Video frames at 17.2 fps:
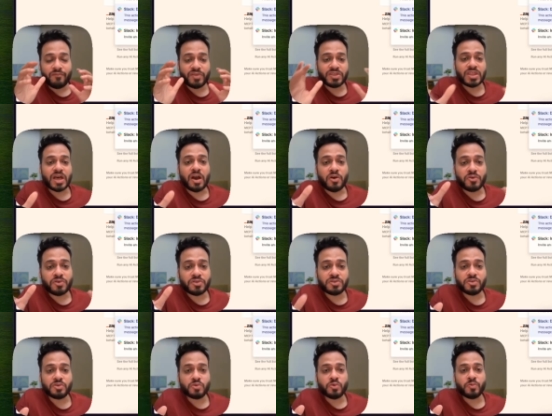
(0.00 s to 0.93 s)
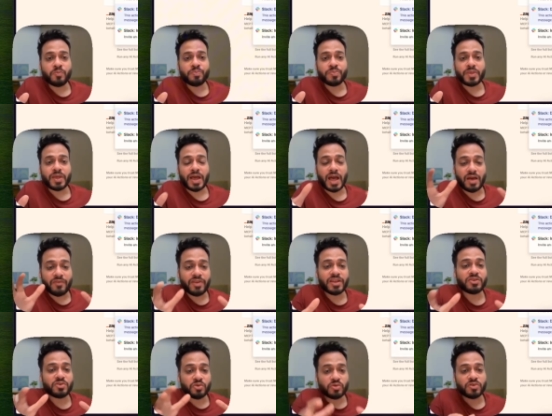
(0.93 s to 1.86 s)
without you
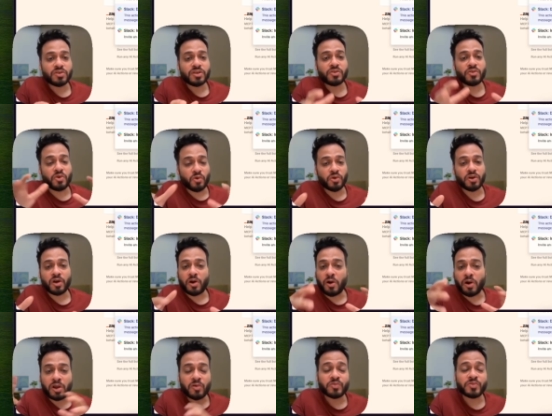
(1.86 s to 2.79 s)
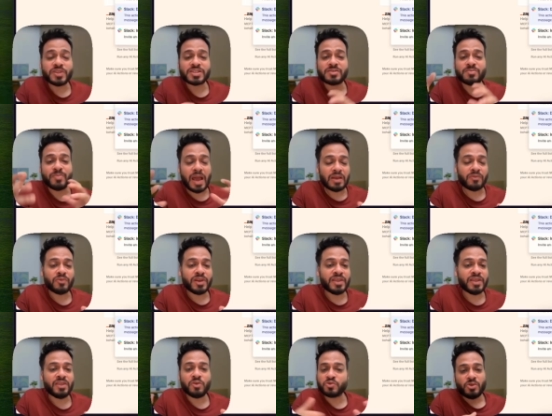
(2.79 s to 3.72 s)
having to code all of this
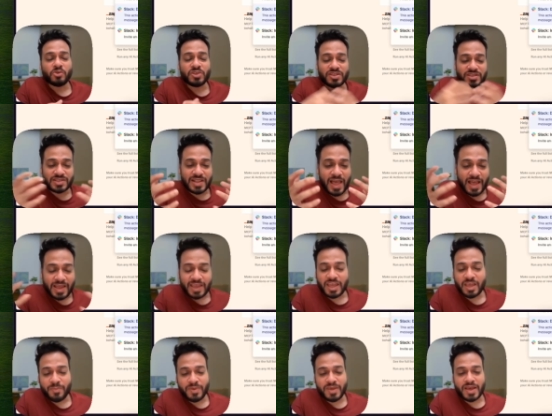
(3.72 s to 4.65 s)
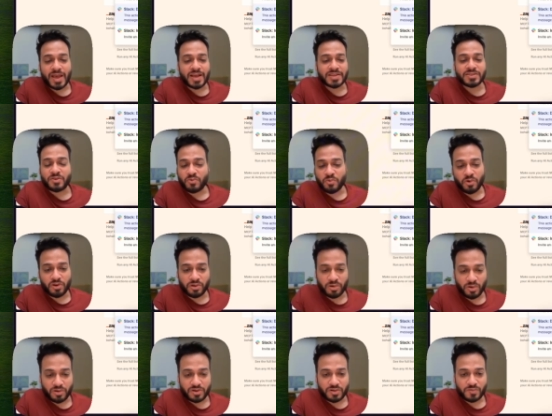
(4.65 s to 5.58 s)
manually using Slack APIs and
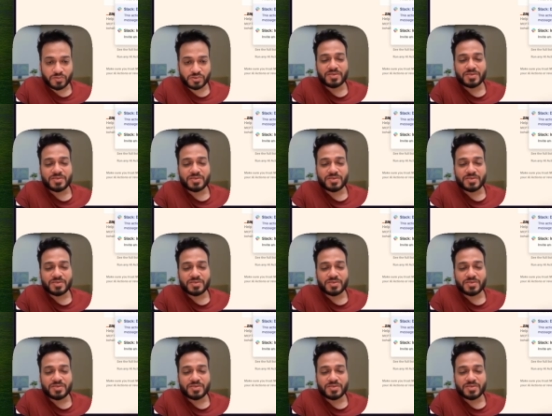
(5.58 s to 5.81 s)
whatnot.